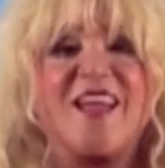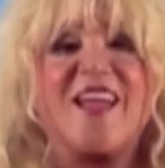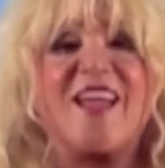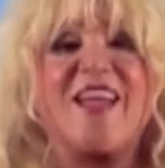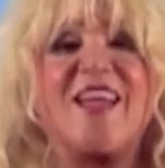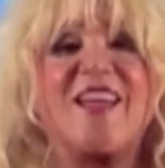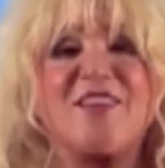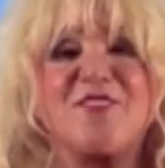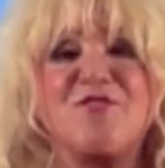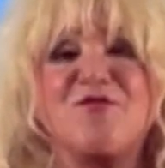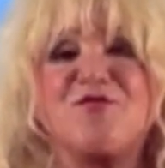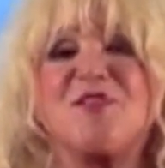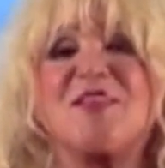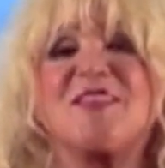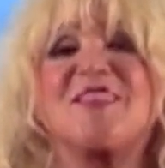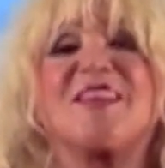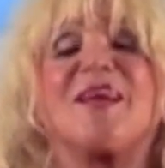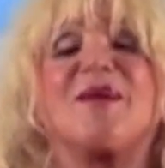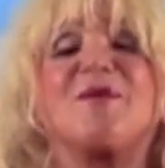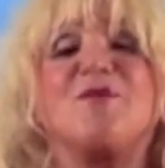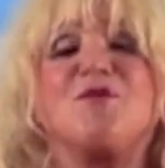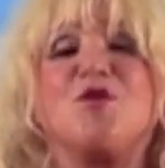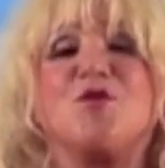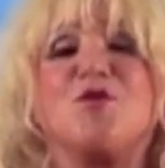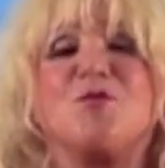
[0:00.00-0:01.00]
Every
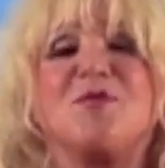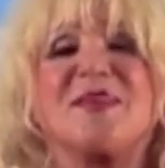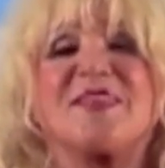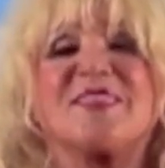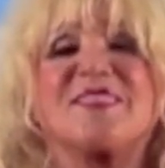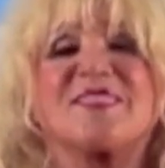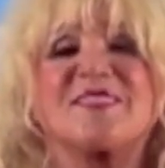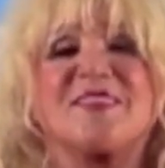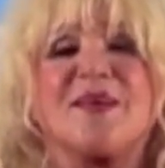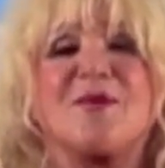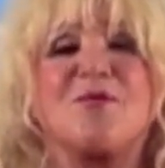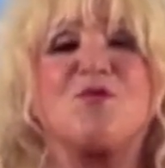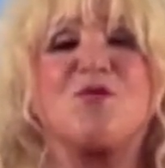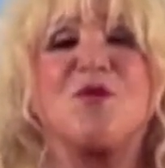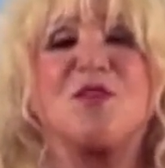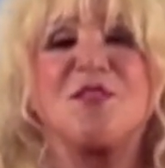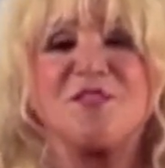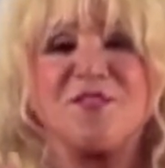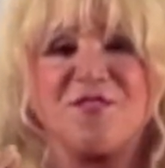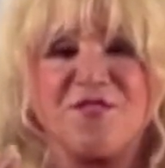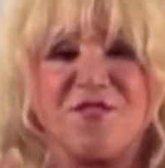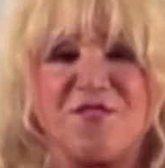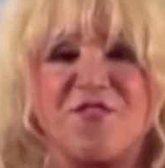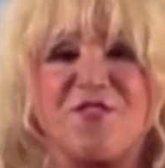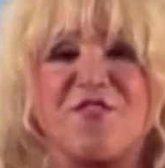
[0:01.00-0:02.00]
time you make
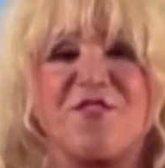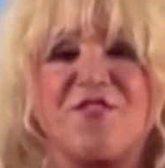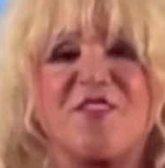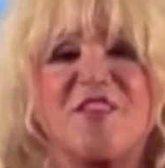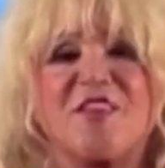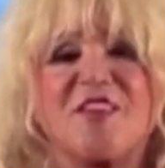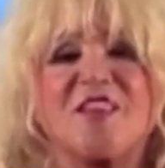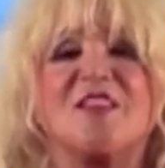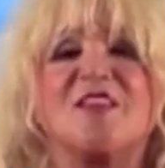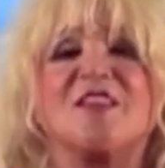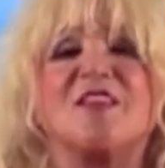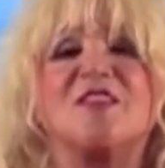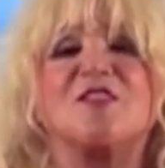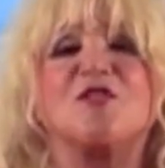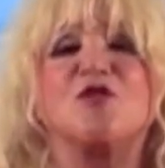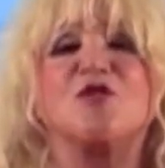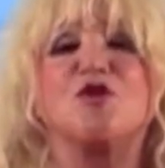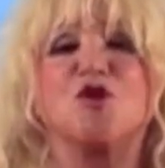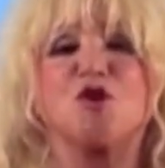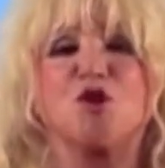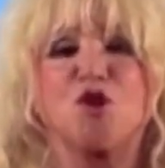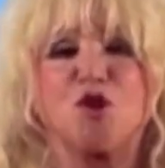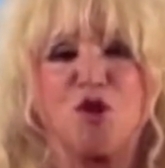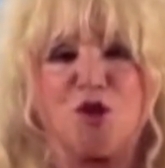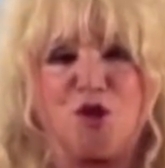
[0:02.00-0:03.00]
someone feel
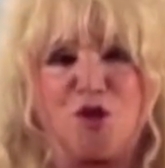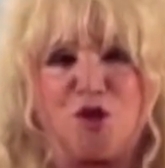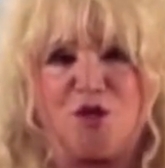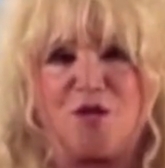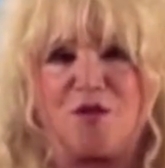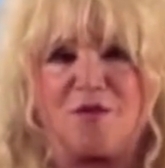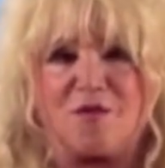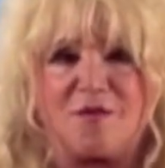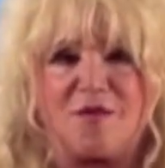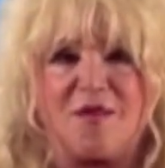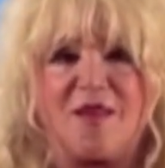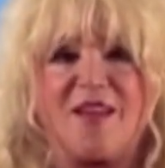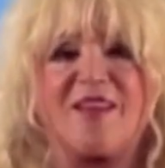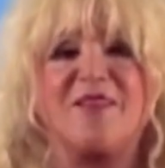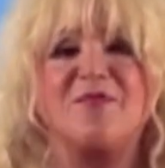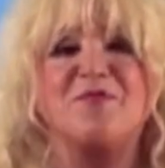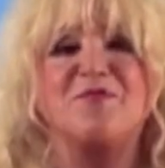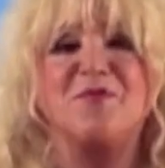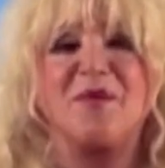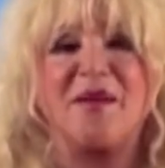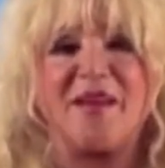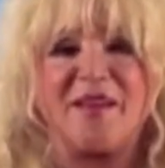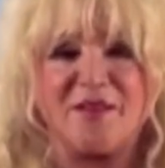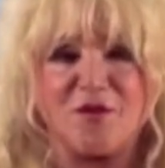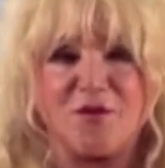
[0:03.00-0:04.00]
good
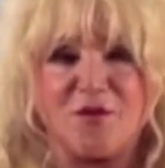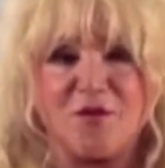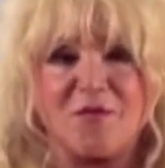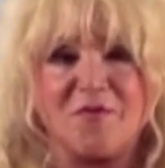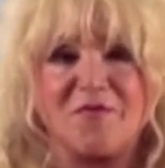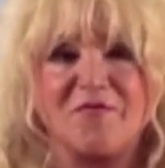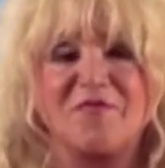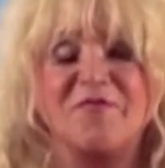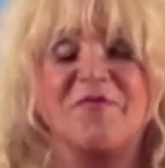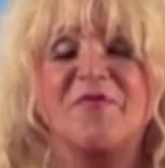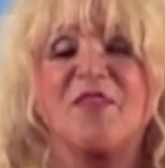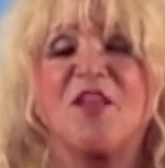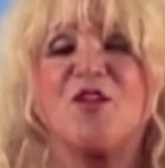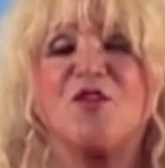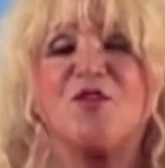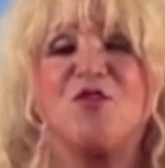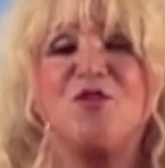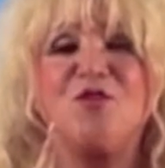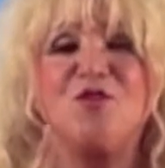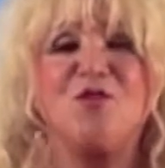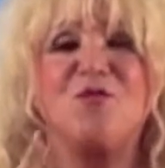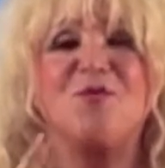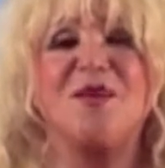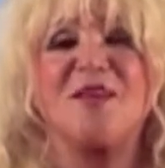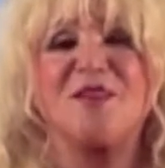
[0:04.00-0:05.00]
and better,
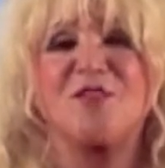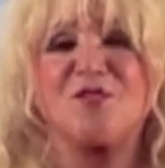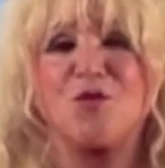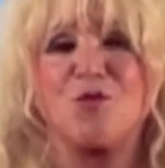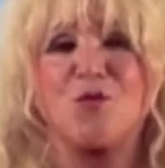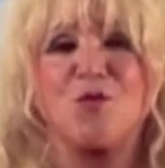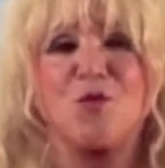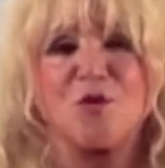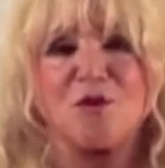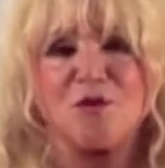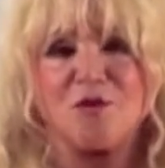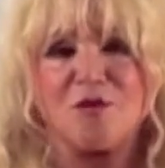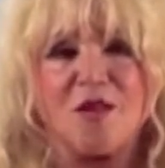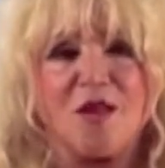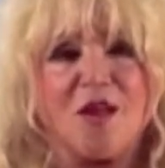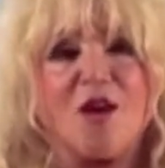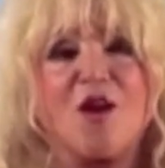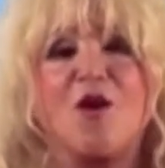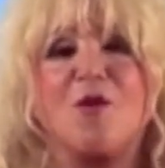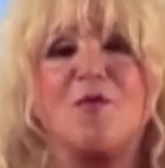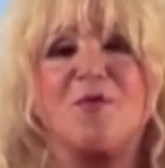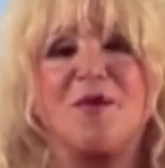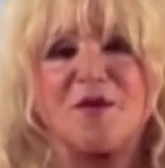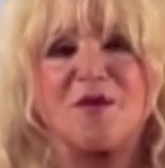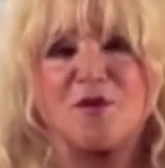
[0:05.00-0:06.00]
you make the world
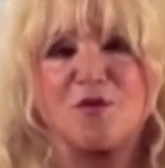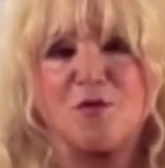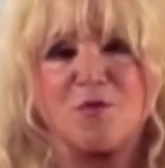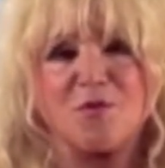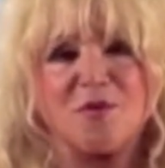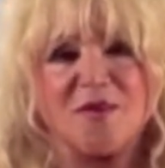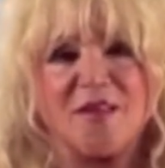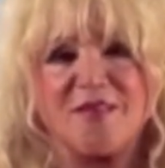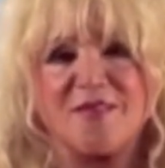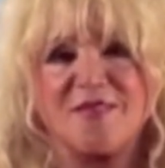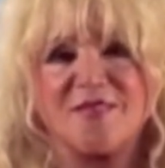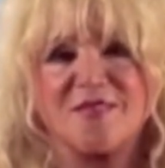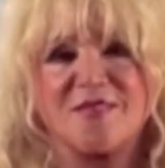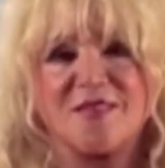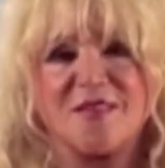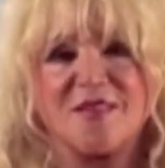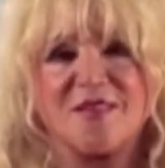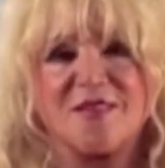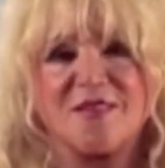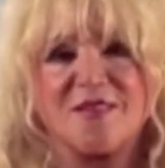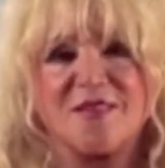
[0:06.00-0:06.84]
a better place.